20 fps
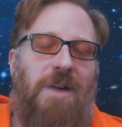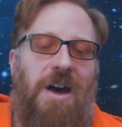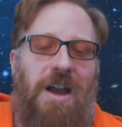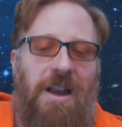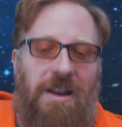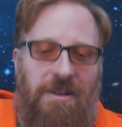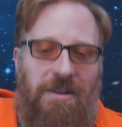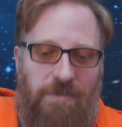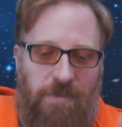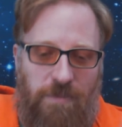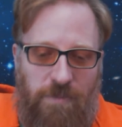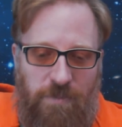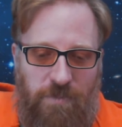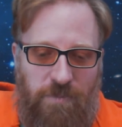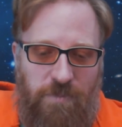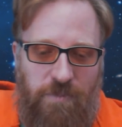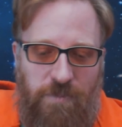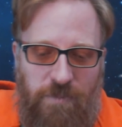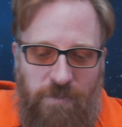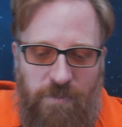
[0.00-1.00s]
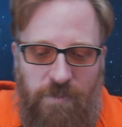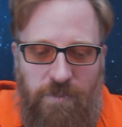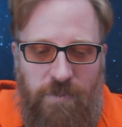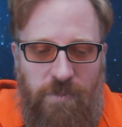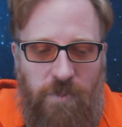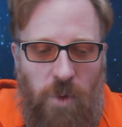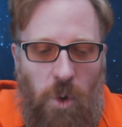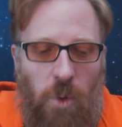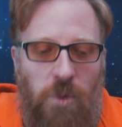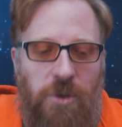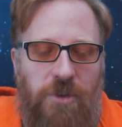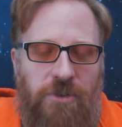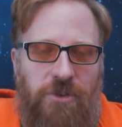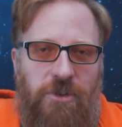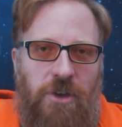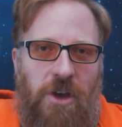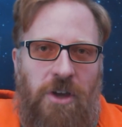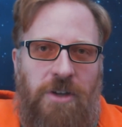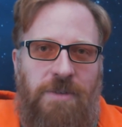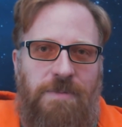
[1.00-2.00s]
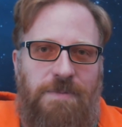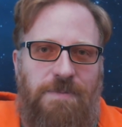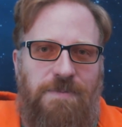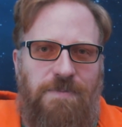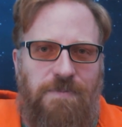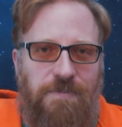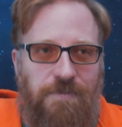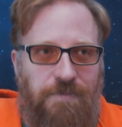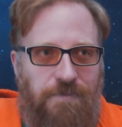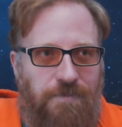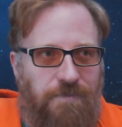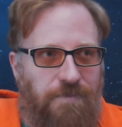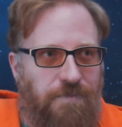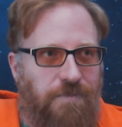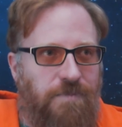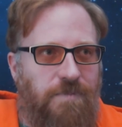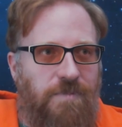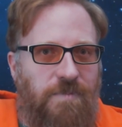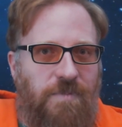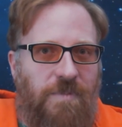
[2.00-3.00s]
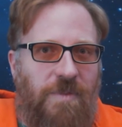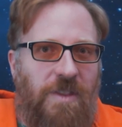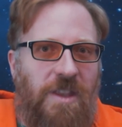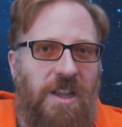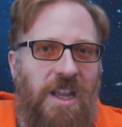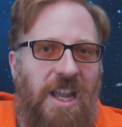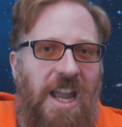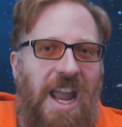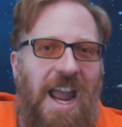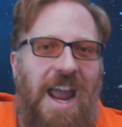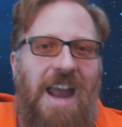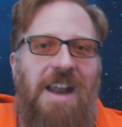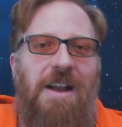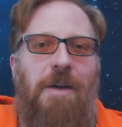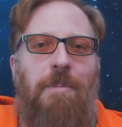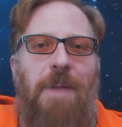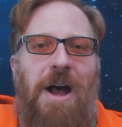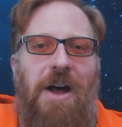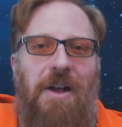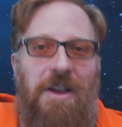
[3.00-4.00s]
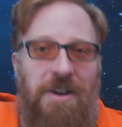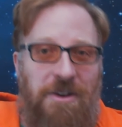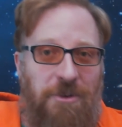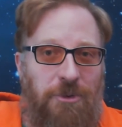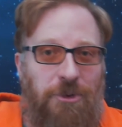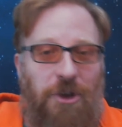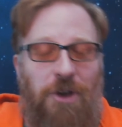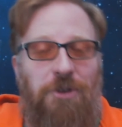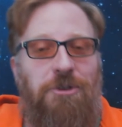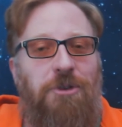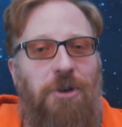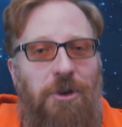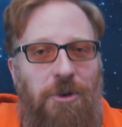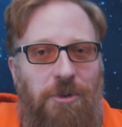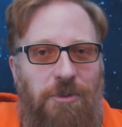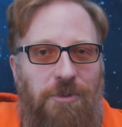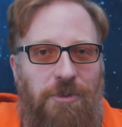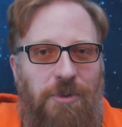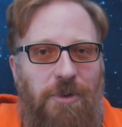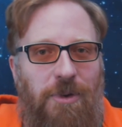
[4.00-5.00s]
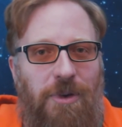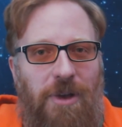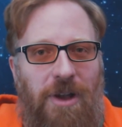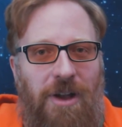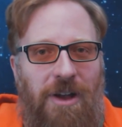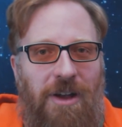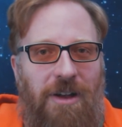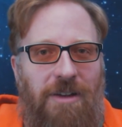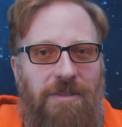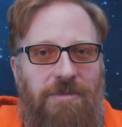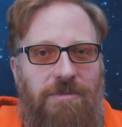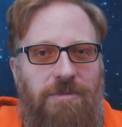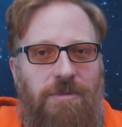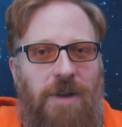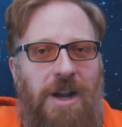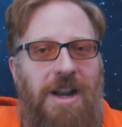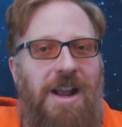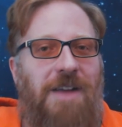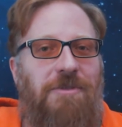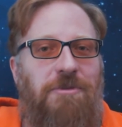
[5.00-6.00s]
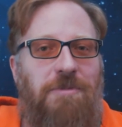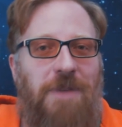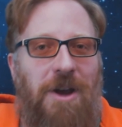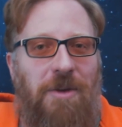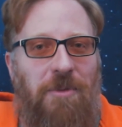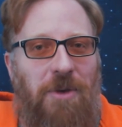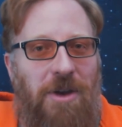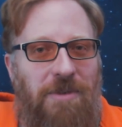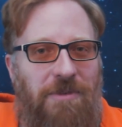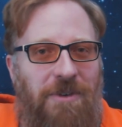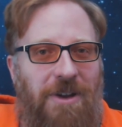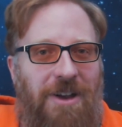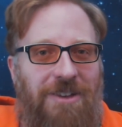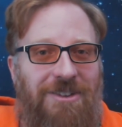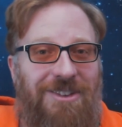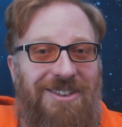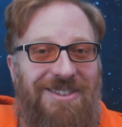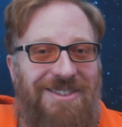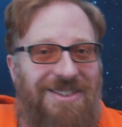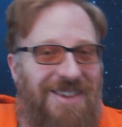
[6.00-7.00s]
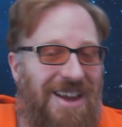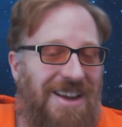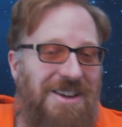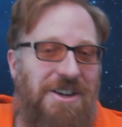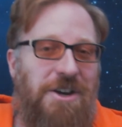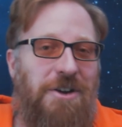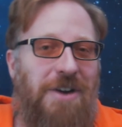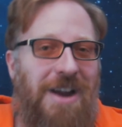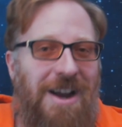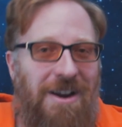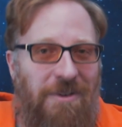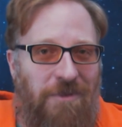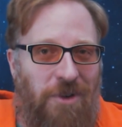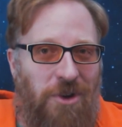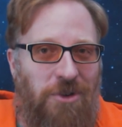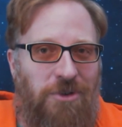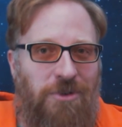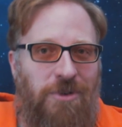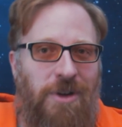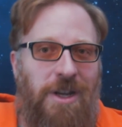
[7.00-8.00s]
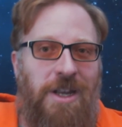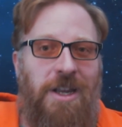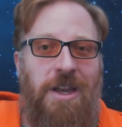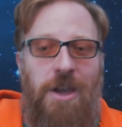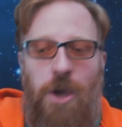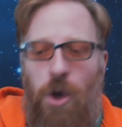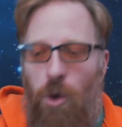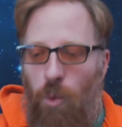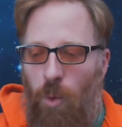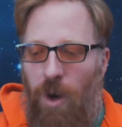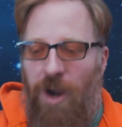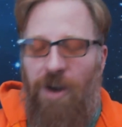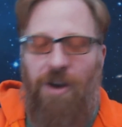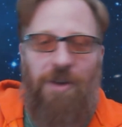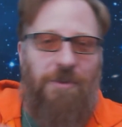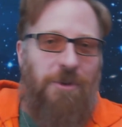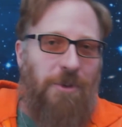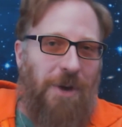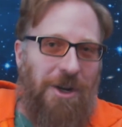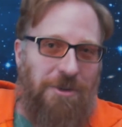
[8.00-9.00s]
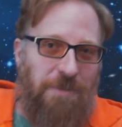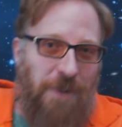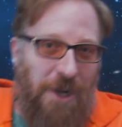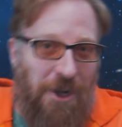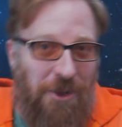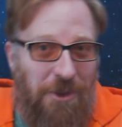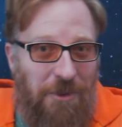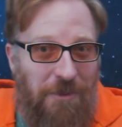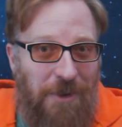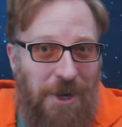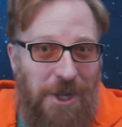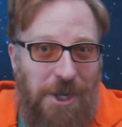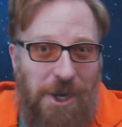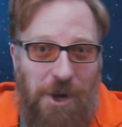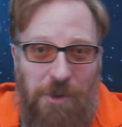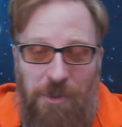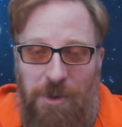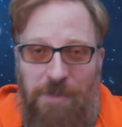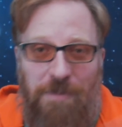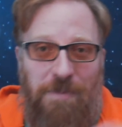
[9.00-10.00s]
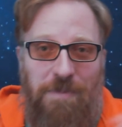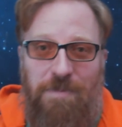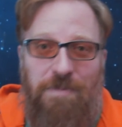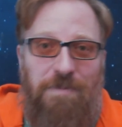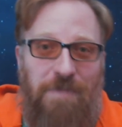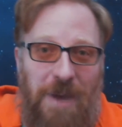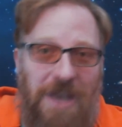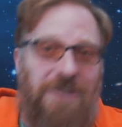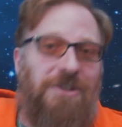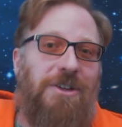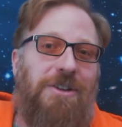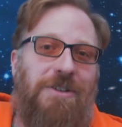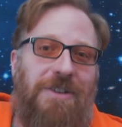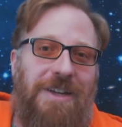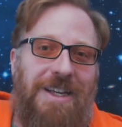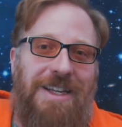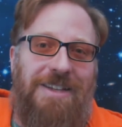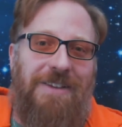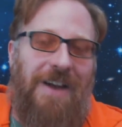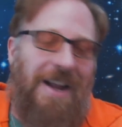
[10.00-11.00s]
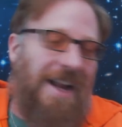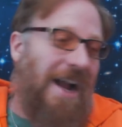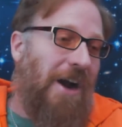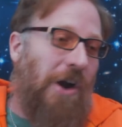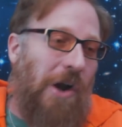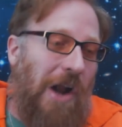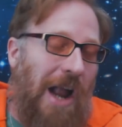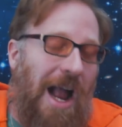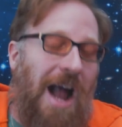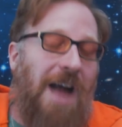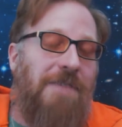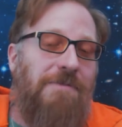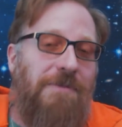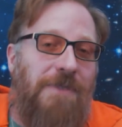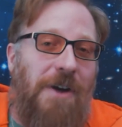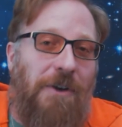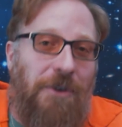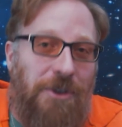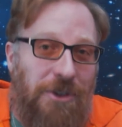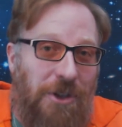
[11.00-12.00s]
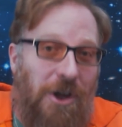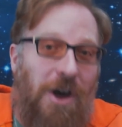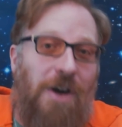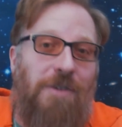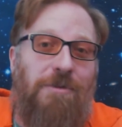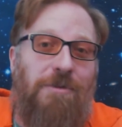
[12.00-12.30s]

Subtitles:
my oldest son and it was also right after my wife and I's 10-year anniversary, where if you watch my other video, we basically, like, I fell in